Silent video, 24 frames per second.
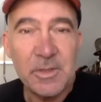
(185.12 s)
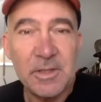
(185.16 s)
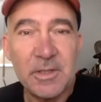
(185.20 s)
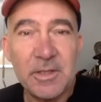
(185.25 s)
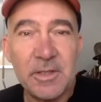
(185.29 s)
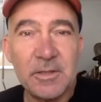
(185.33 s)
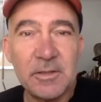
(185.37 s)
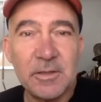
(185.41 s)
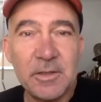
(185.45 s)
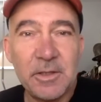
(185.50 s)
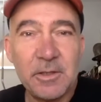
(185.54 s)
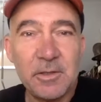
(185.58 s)

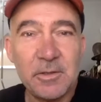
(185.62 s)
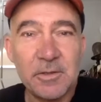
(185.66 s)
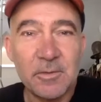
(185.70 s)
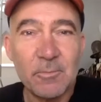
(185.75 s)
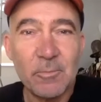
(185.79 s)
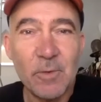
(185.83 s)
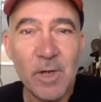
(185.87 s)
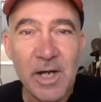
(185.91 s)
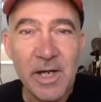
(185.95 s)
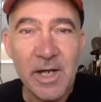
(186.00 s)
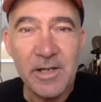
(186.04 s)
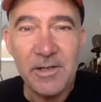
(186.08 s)
Lynley, you could
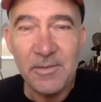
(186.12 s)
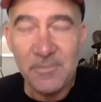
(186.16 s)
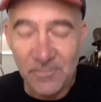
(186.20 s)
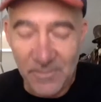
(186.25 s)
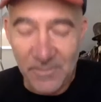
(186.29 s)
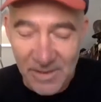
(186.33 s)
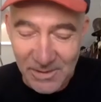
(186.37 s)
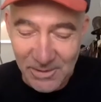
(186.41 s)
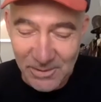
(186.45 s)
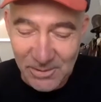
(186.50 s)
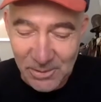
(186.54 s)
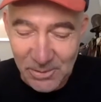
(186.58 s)
wave,
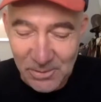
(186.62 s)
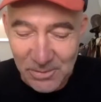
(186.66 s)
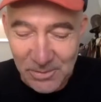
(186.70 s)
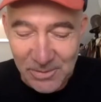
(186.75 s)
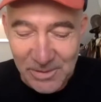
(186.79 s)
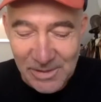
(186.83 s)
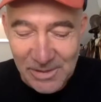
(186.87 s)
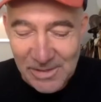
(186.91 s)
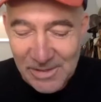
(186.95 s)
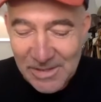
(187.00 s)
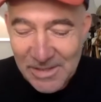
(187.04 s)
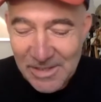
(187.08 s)
thank you.
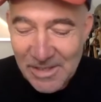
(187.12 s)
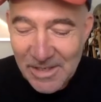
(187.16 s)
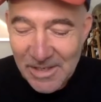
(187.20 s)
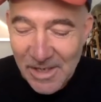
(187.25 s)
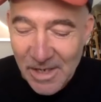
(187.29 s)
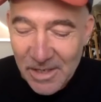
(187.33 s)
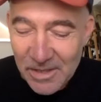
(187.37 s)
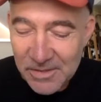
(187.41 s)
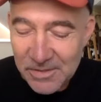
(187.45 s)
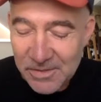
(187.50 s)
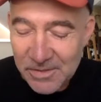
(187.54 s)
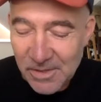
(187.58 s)
An
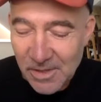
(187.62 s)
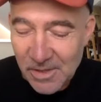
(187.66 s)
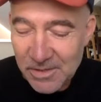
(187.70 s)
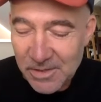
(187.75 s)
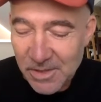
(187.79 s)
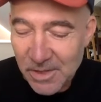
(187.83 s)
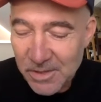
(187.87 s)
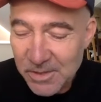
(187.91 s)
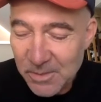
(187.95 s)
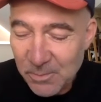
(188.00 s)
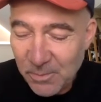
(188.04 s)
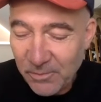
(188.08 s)

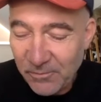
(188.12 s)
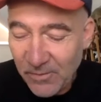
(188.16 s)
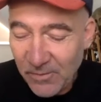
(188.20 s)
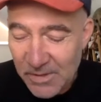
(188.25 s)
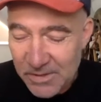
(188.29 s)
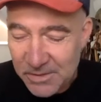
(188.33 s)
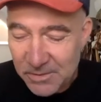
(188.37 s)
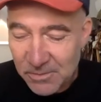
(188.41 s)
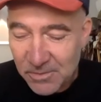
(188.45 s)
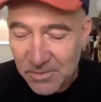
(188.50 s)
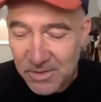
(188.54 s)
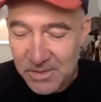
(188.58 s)
Associate
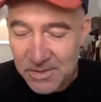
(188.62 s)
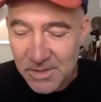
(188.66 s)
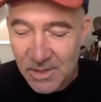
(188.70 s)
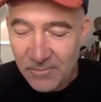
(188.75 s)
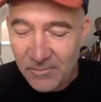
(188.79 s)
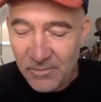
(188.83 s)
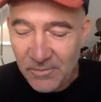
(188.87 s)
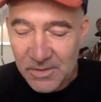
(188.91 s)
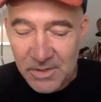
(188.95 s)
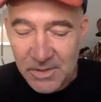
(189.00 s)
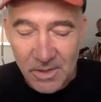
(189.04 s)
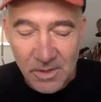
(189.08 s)
Professor in the Centre
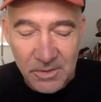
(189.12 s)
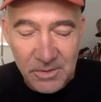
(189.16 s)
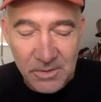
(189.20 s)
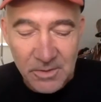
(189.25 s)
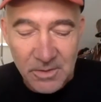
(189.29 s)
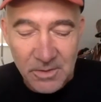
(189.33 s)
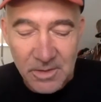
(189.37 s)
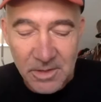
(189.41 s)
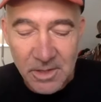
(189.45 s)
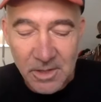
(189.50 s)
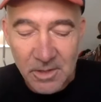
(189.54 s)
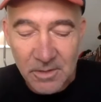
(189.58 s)
for Social
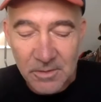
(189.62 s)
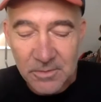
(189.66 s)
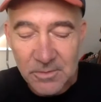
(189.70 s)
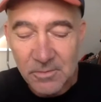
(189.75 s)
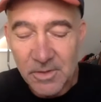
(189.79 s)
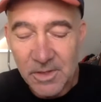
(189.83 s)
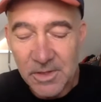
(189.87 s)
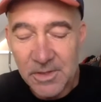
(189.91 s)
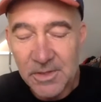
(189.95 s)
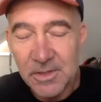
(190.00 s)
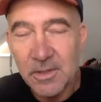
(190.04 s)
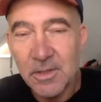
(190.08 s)
and Cultural
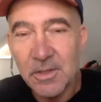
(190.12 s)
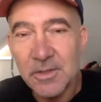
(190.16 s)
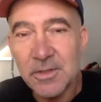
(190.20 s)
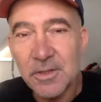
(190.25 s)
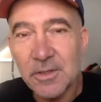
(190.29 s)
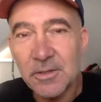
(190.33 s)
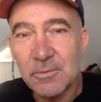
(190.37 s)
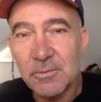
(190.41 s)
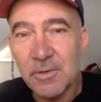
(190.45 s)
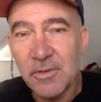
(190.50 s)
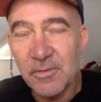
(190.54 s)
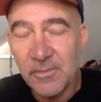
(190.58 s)
Research
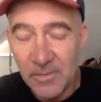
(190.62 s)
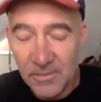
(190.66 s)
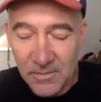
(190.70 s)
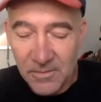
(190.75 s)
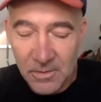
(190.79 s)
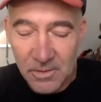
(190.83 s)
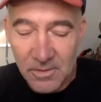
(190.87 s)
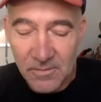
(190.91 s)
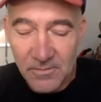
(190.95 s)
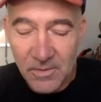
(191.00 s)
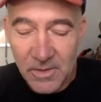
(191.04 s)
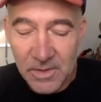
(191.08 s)
at Griffith
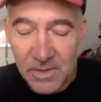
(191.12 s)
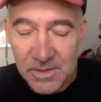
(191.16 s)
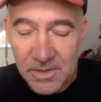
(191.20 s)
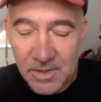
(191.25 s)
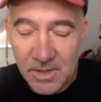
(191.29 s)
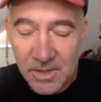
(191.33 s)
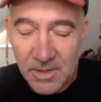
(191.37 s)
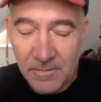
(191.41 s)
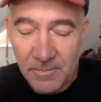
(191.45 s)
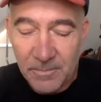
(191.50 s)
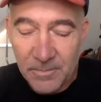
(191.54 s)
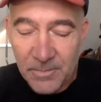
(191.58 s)

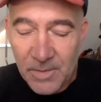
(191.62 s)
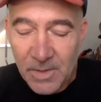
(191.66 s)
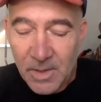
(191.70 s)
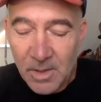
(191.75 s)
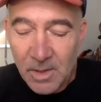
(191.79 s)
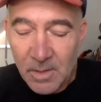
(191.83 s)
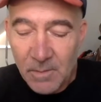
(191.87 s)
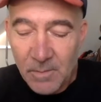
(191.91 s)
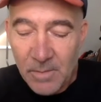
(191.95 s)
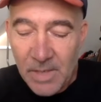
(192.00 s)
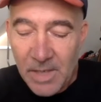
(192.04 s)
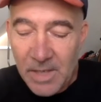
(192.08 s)
University.
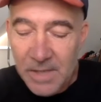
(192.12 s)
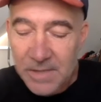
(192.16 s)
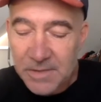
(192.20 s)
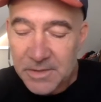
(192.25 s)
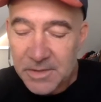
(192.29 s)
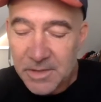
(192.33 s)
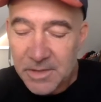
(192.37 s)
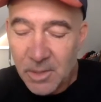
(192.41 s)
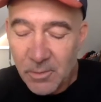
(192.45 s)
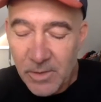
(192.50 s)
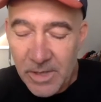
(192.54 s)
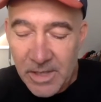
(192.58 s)
Past
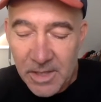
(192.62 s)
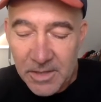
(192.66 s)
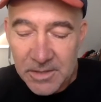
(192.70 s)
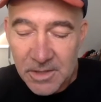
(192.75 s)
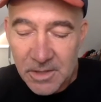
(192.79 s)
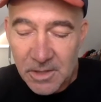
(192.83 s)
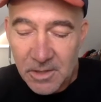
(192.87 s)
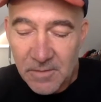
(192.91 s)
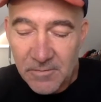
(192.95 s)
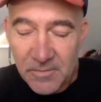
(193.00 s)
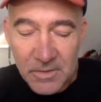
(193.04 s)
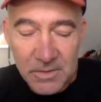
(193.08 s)

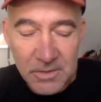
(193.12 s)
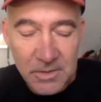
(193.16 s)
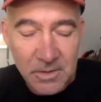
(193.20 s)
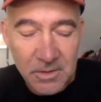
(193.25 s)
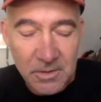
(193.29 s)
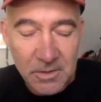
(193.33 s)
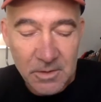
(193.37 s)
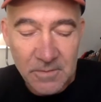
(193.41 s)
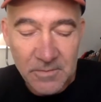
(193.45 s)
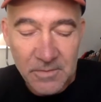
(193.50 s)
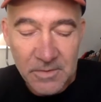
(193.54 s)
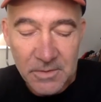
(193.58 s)
co-editor of the
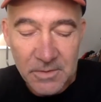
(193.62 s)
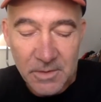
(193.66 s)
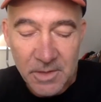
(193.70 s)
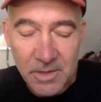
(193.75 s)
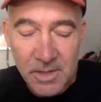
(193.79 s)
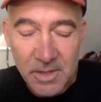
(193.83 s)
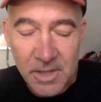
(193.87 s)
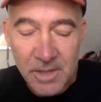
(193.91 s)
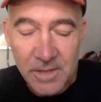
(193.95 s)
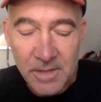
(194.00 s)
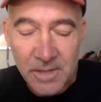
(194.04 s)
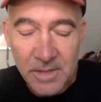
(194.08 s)
Journal of Australian
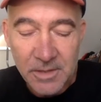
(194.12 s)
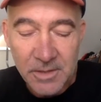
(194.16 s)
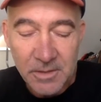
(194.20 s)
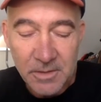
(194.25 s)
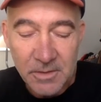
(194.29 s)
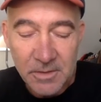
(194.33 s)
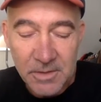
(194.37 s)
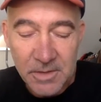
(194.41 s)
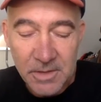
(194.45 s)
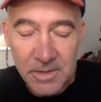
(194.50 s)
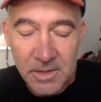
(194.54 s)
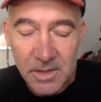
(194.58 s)

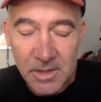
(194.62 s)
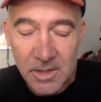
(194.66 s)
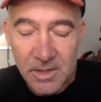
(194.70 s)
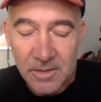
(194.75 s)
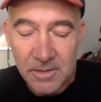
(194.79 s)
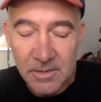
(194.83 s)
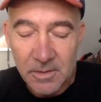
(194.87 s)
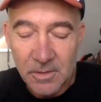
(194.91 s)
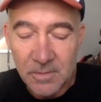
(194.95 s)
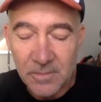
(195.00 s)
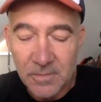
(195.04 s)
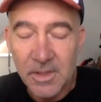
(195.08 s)
Archaeology and
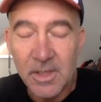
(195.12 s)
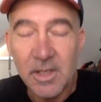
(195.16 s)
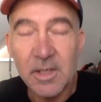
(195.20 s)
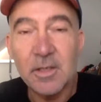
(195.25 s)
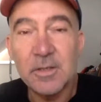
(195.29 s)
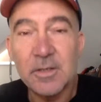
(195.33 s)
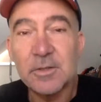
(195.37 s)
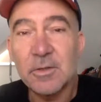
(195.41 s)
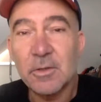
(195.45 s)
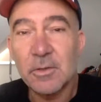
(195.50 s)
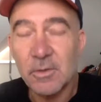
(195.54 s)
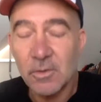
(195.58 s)
on the
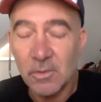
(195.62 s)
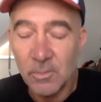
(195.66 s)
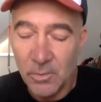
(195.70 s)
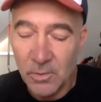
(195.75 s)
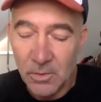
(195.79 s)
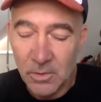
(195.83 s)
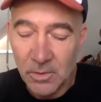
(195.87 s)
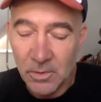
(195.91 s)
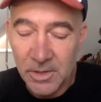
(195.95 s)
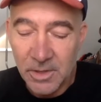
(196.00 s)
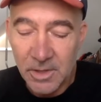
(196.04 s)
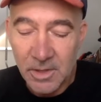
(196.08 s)
editorial
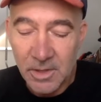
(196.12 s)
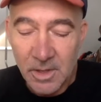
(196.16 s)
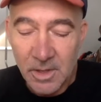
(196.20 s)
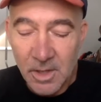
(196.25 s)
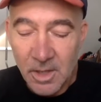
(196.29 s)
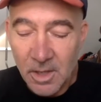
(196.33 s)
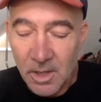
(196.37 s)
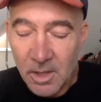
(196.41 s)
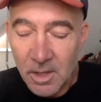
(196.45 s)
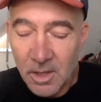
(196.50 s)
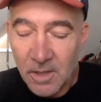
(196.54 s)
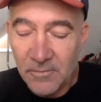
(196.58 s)
board
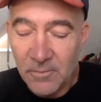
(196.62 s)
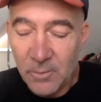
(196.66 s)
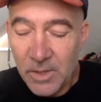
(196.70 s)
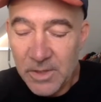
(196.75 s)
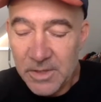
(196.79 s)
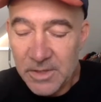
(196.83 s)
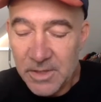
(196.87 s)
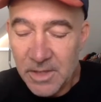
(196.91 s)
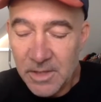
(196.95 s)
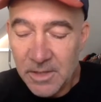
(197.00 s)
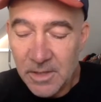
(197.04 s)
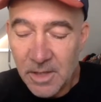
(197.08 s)
of
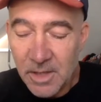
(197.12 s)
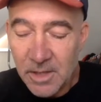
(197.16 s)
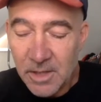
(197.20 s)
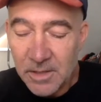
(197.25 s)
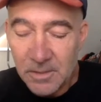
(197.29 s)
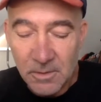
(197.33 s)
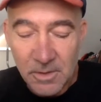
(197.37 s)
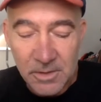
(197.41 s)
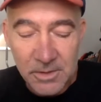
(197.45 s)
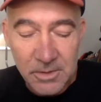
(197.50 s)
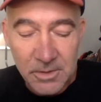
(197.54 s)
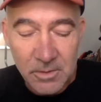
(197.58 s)
Queensland
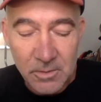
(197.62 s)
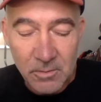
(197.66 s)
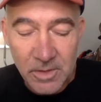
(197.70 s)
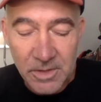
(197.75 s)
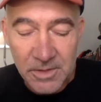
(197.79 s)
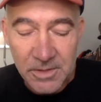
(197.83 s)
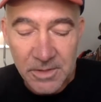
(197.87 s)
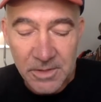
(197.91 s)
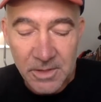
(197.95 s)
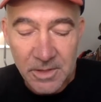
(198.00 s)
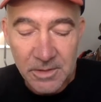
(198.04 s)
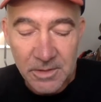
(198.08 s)
Archaeological
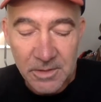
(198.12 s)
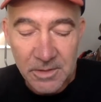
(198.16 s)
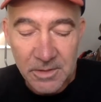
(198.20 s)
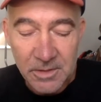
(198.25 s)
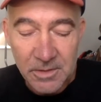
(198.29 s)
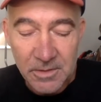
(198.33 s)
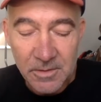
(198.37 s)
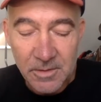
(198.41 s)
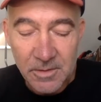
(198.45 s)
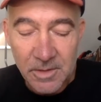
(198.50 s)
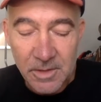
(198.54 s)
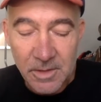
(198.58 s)
Research.
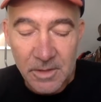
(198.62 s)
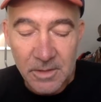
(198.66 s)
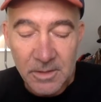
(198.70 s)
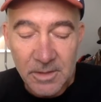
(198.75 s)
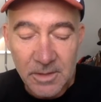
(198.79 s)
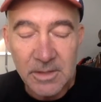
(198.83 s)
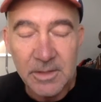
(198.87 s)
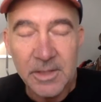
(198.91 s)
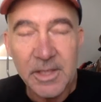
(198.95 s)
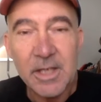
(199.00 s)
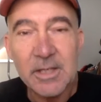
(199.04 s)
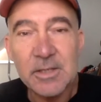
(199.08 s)

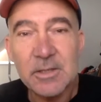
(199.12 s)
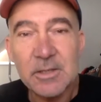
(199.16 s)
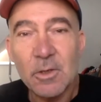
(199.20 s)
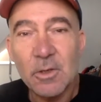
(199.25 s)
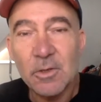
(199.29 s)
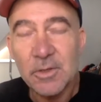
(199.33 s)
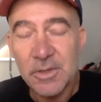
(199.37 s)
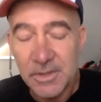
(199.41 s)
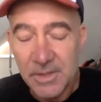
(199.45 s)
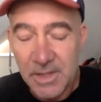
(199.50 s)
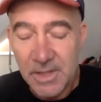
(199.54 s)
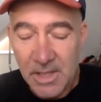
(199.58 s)
Lynley has
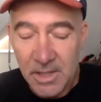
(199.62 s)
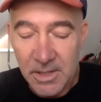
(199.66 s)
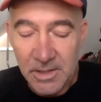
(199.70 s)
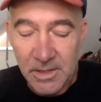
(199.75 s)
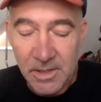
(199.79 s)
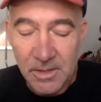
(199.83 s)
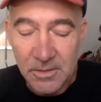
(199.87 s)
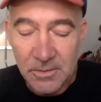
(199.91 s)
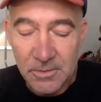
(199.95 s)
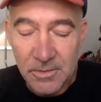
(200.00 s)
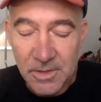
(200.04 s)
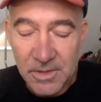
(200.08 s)
long-standing
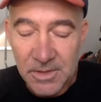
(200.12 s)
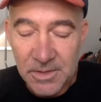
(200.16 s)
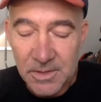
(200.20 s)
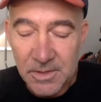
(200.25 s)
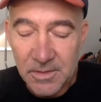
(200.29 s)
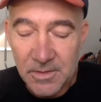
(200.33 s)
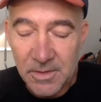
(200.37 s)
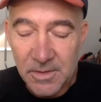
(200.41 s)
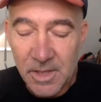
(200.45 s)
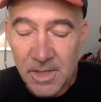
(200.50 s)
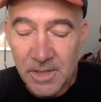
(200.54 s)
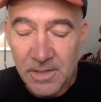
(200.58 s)
interest in
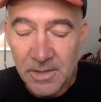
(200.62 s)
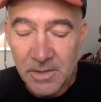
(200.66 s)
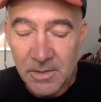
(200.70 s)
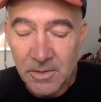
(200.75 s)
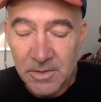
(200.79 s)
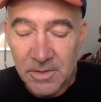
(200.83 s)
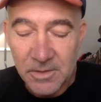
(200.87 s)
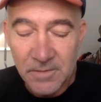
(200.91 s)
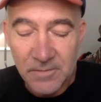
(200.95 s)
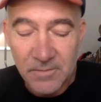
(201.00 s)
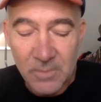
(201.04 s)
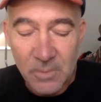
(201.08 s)
the
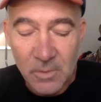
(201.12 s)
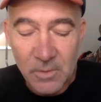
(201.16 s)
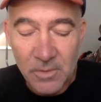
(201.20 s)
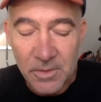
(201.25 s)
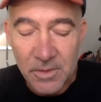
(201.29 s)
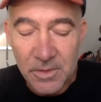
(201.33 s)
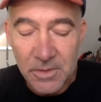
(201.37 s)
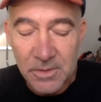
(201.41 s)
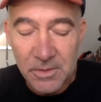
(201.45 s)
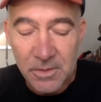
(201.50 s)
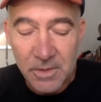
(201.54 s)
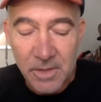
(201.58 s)
archaeology of Northern
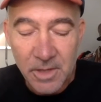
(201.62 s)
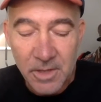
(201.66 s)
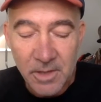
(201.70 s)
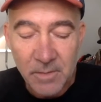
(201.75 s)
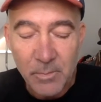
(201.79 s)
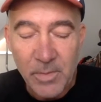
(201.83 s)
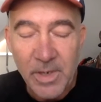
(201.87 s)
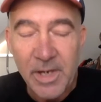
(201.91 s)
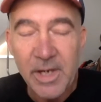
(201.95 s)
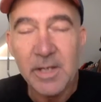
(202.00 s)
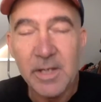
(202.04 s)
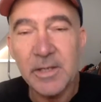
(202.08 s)
Australia,
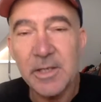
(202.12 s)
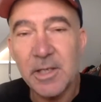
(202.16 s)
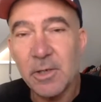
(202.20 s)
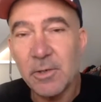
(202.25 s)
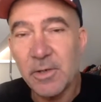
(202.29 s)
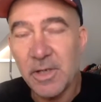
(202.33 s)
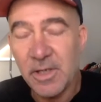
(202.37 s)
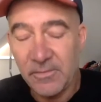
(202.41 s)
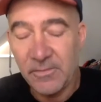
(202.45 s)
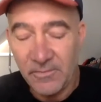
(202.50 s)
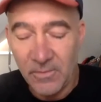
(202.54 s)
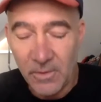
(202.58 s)

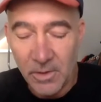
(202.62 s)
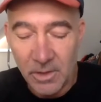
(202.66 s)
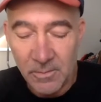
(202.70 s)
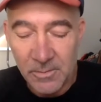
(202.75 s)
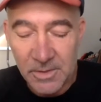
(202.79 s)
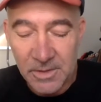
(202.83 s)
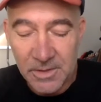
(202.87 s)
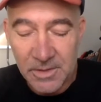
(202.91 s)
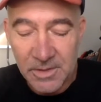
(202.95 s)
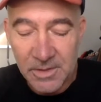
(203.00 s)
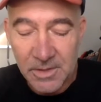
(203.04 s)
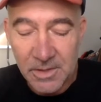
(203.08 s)
paleo
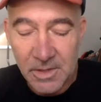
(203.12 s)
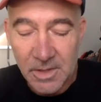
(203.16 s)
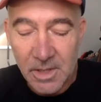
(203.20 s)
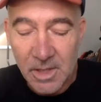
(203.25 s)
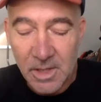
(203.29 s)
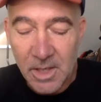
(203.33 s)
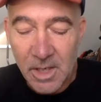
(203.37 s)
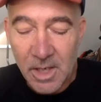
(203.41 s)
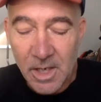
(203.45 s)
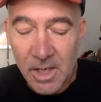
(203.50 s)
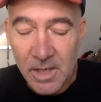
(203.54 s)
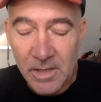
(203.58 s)
environments
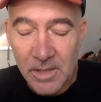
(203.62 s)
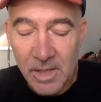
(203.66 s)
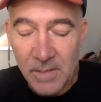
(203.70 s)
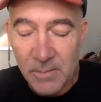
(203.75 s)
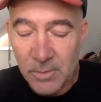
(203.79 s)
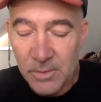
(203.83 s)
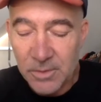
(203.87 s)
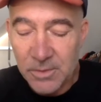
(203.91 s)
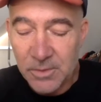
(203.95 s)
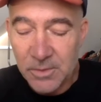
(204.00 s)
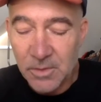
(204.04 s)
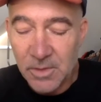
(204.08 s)
and
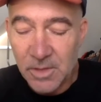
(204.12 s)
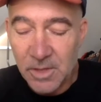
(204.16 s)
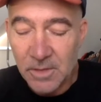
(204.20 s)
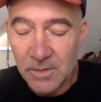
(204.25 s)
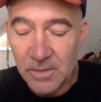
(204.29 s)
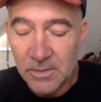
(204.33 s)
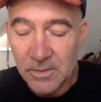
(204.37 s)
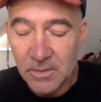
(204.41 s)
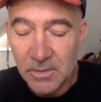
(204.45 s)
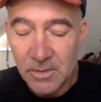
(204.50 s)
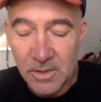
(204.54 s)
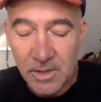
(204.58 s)
Aboriginal
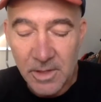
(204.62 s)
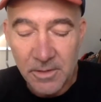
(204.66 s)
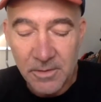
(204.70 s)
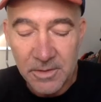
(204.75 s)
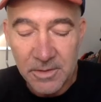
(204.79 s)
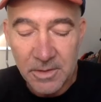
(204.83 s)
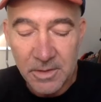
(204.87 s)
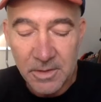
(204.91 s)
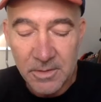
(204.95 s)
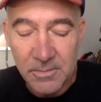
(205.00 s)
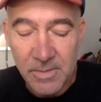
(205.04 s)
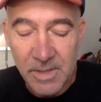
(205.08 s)
cultural
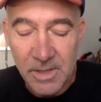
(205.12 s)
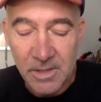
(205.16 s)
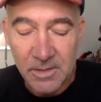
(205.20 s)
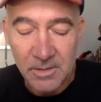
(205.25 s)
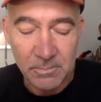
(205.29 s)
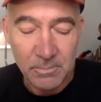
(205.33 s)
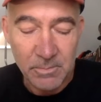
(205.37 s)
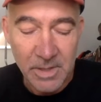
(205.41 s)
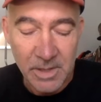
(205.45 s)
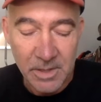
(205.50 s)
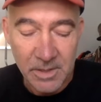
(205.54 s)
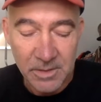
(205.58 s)
heritage
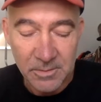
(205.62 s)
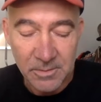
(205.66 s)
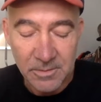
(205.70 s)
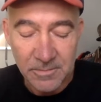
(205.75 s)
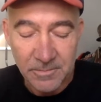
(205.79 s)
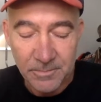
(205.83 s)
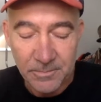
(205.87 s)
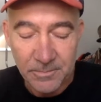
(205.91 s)
management.